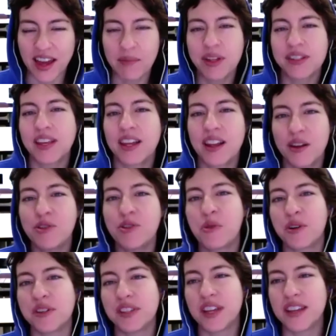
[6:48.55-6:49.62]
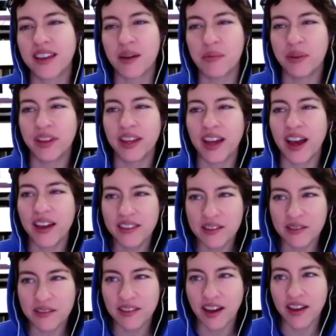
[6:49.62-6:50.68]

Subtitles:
I'm not, and I know you weren't saying that, but like, I think